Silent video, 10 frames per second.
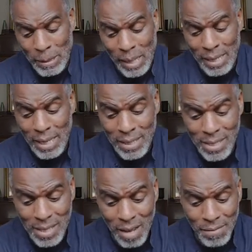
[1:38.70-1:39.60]
and I
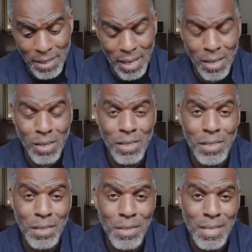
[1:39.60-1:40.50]
discovered that God
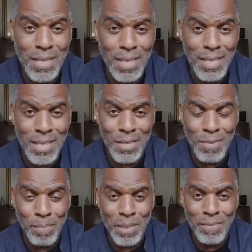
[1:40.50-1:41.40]
uses the
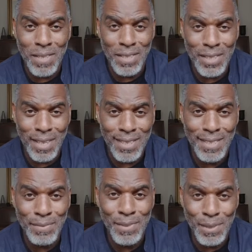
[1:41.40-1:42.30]
disruptive
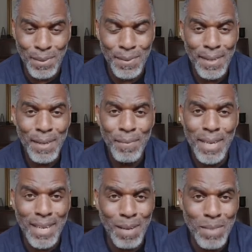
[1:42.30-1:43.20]
conjunctive too
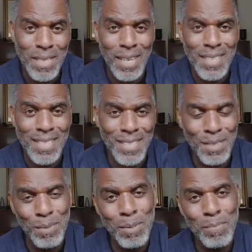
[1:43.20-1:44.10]
when it comes to us as
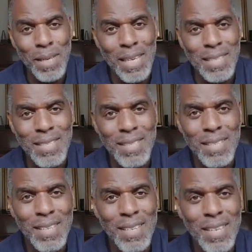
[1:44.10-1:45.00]
human beings.
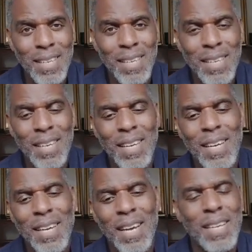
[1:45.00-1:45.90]

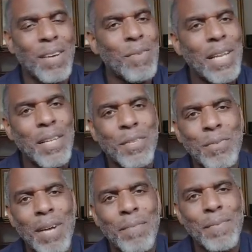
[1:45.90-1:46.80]
And I read it
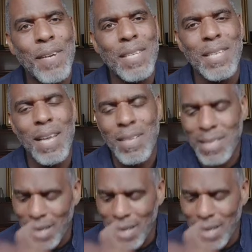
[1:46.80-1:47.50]
through at first and I was